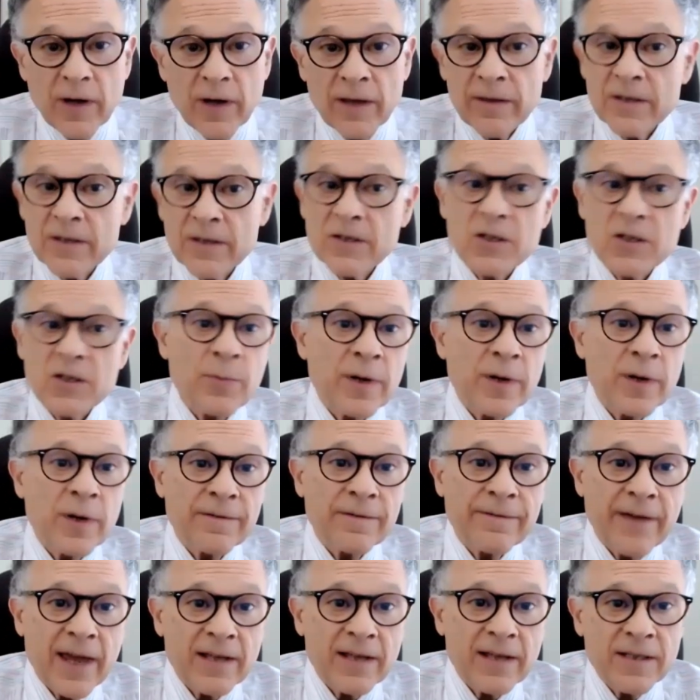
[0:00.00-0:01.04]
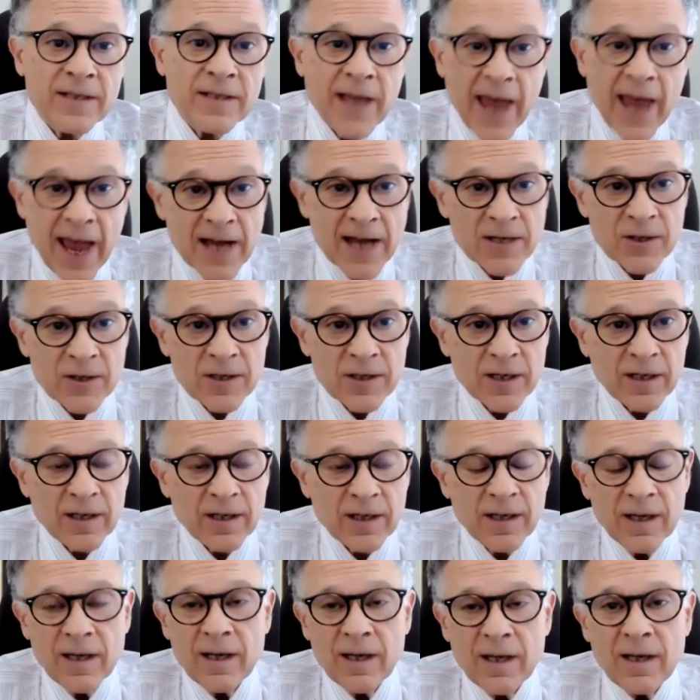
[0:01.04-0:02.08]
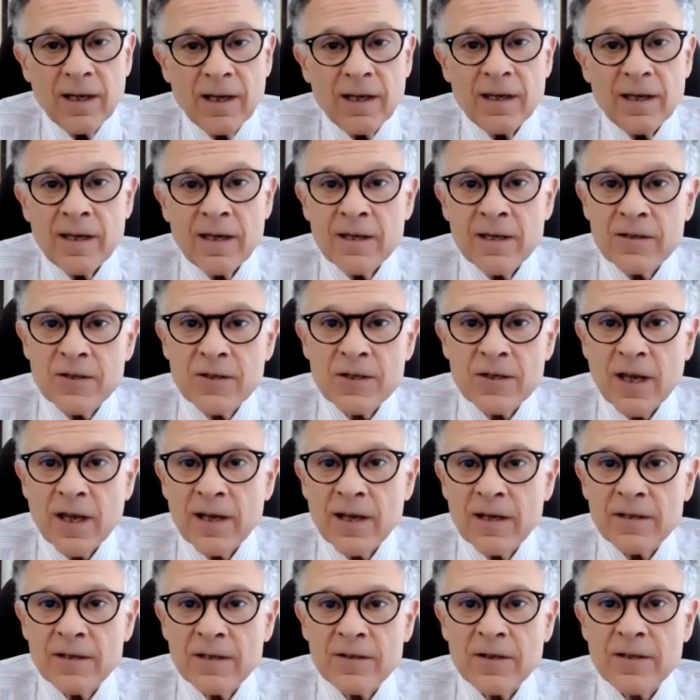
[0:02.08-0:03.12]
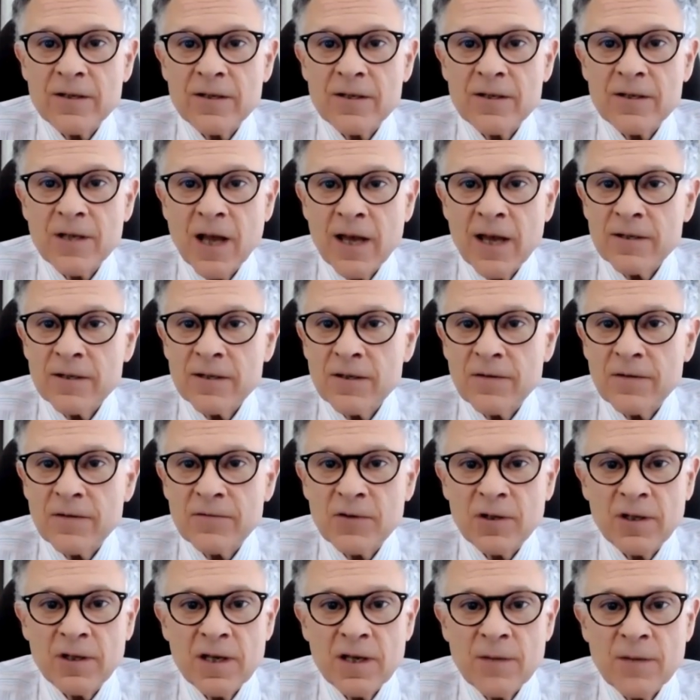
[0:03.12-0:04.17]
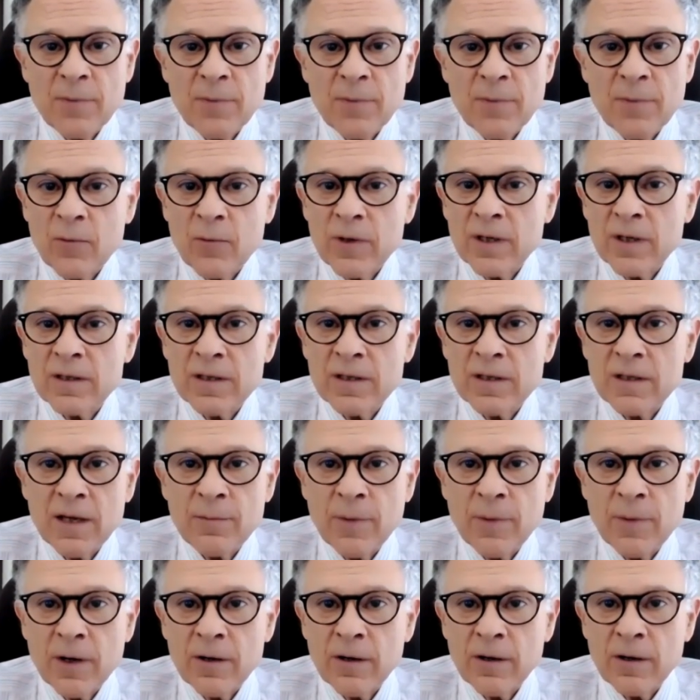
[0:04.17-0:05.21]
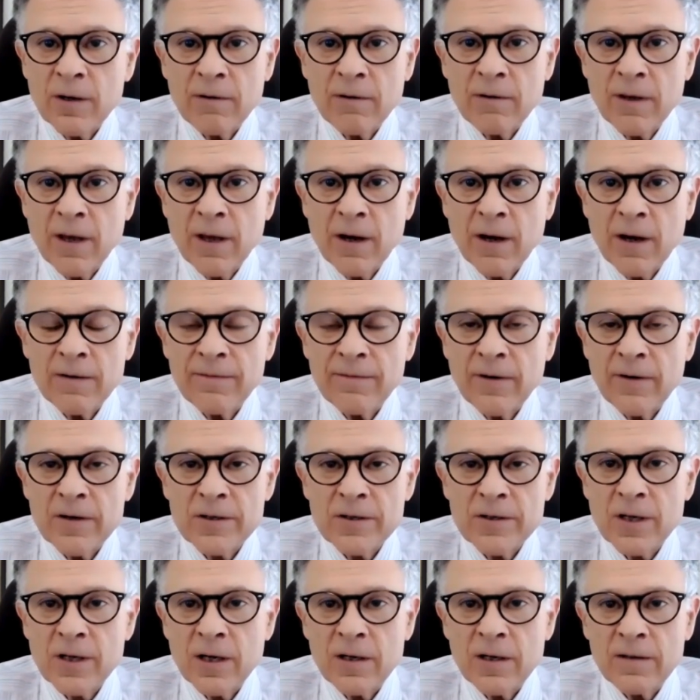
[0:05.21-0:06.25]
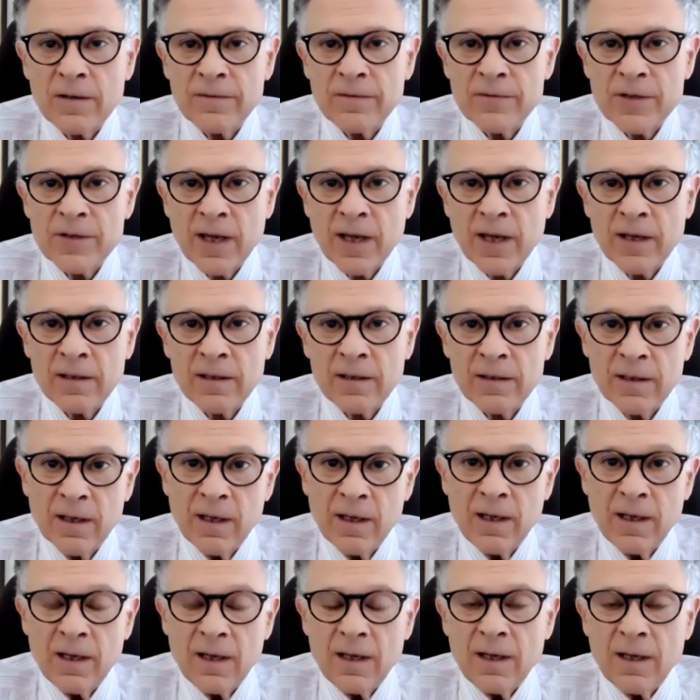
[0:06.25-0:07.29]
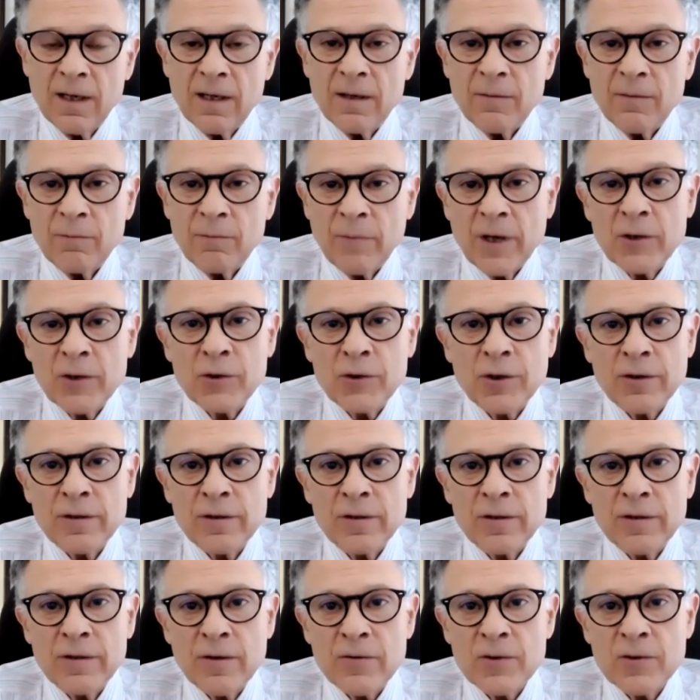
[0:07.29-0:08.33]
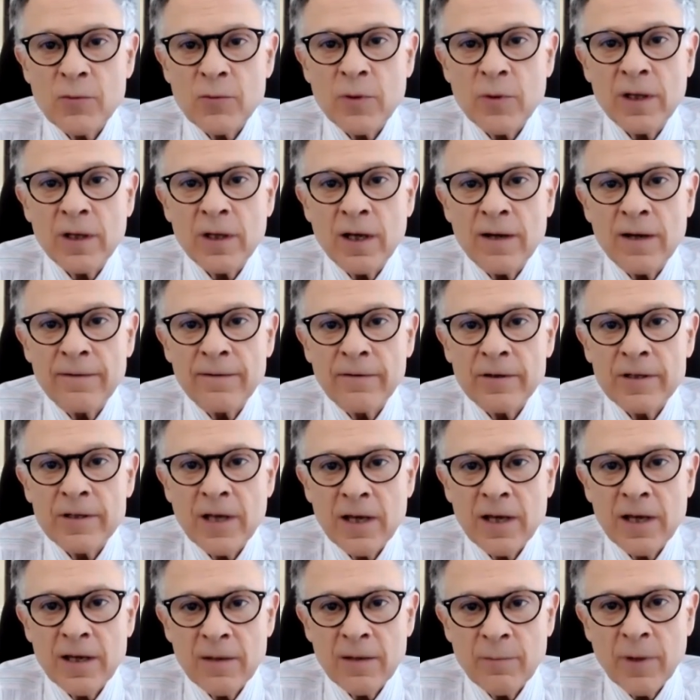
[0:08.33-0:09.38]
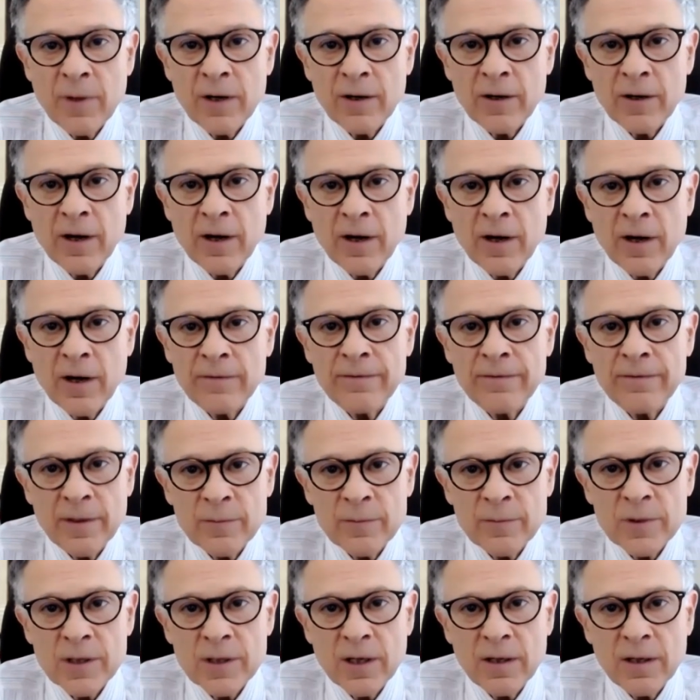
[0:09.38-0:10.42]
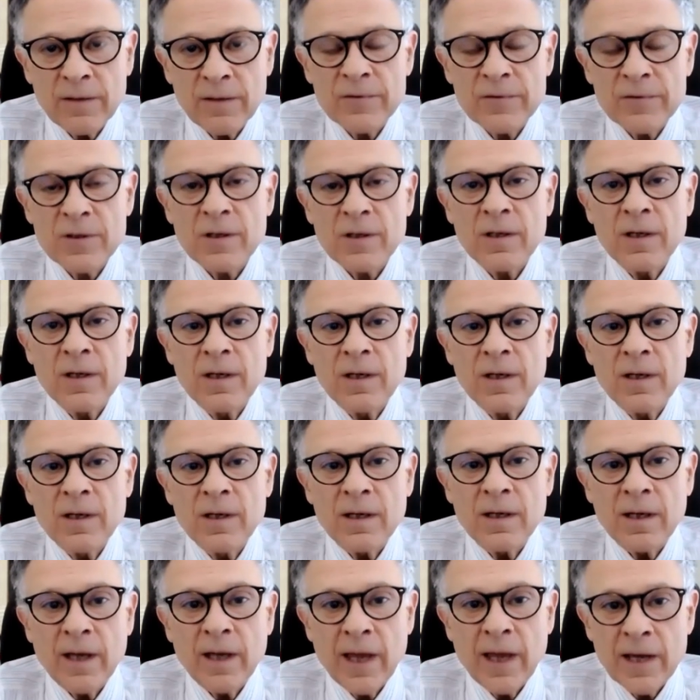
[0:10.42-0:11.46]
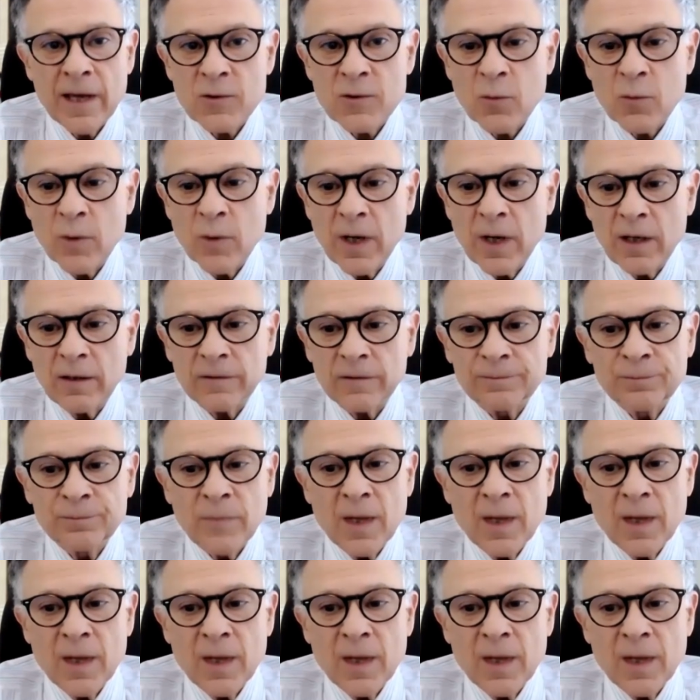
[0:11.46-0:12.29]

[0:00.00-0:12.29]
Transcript: And this has been a fantastic insight into the science of sleep, how we can take better care of ourselves and make sure that those we love are taking better care of themselves as well.